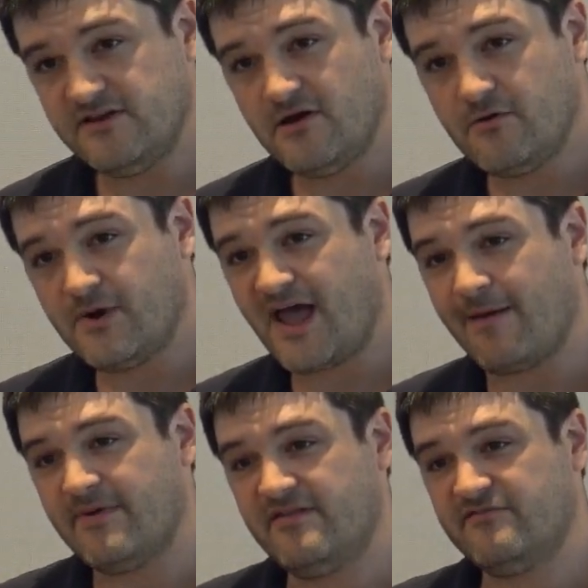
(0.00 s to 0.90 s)
know what
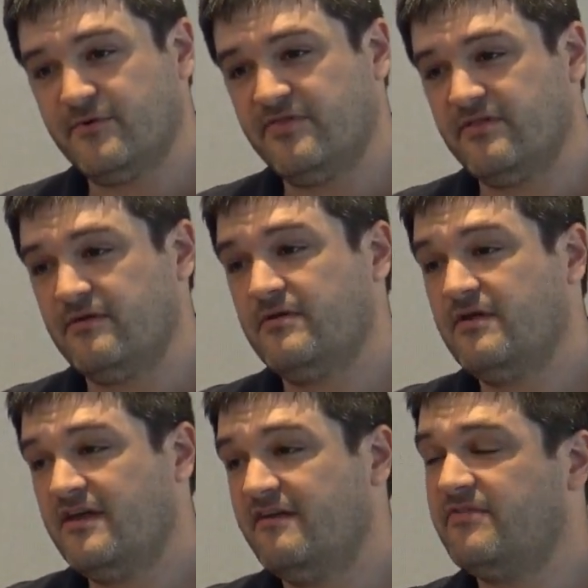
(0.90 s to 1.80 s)
happens
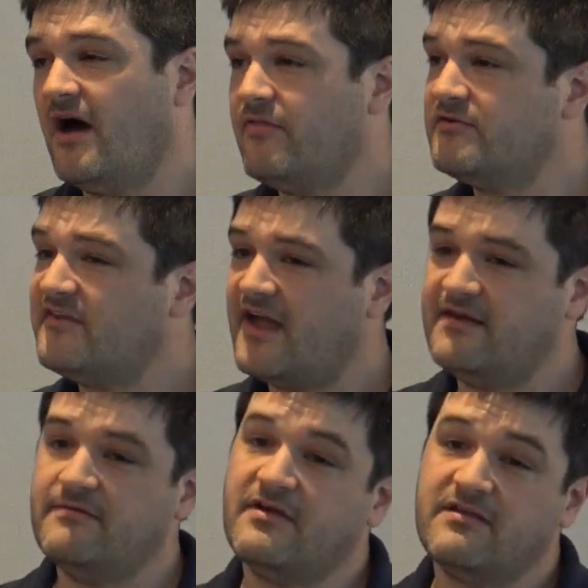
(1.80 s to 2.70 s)
if the other
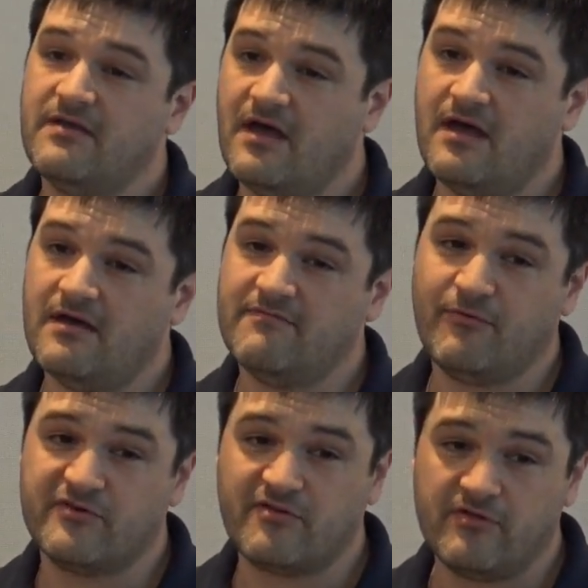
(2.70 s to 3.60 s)
side
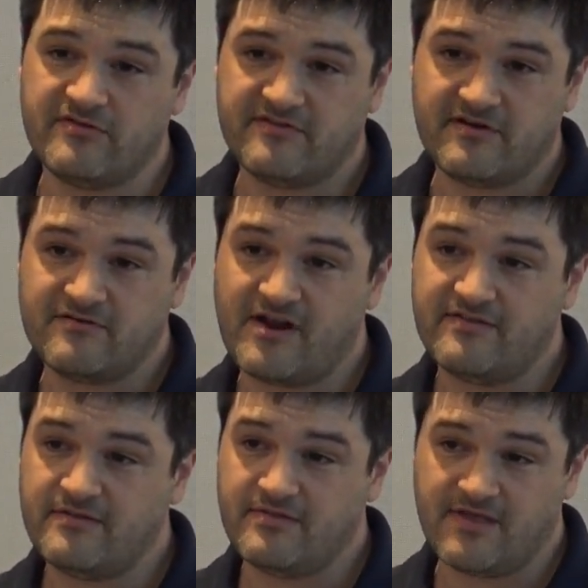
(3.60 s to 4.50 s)
force closes their
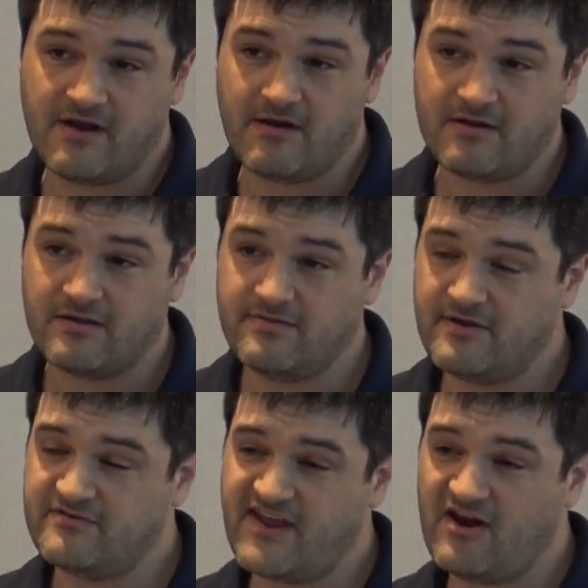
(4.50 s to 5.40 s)

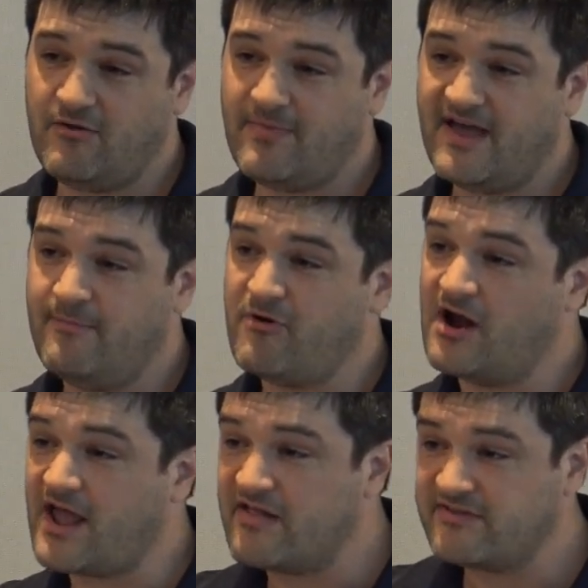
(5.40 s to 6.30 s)
channel by
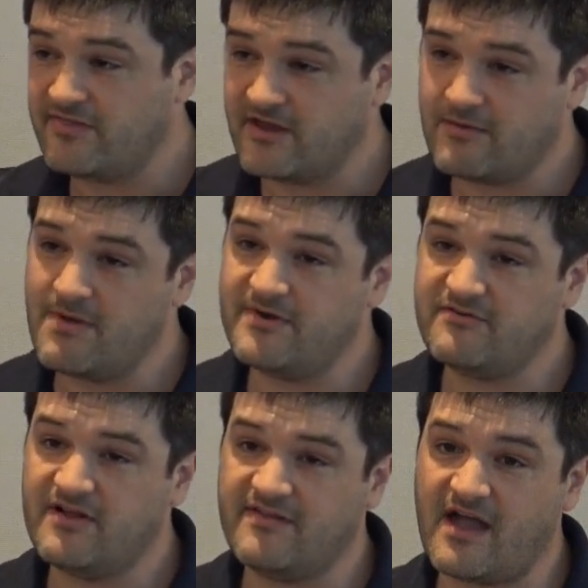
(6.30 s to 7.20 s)
broadcasting the commitment
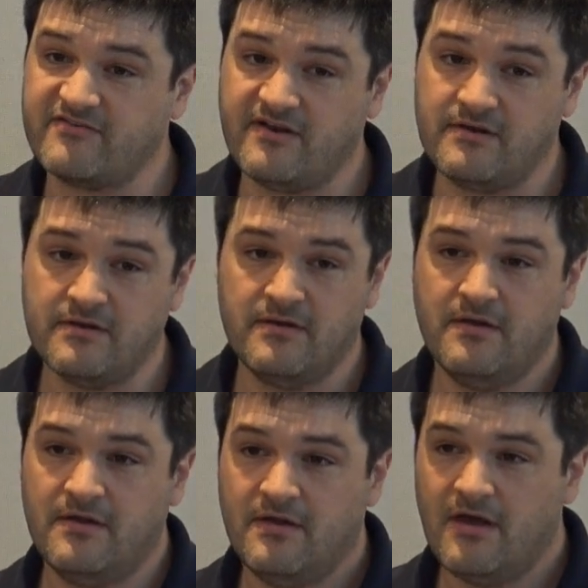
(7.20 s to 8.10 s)
transaction?
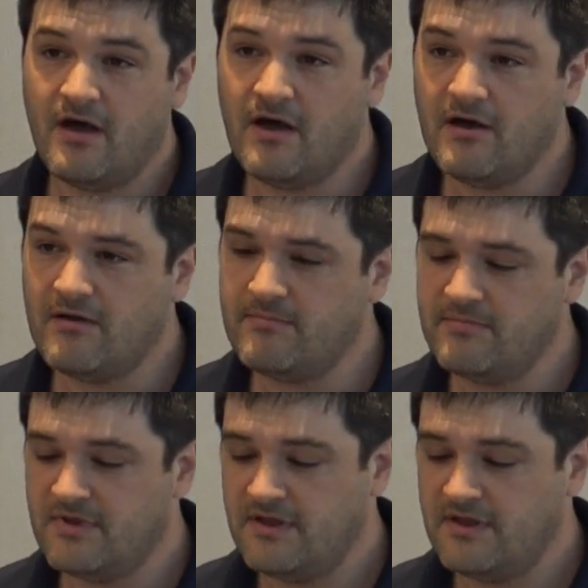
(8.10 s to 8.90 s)
Do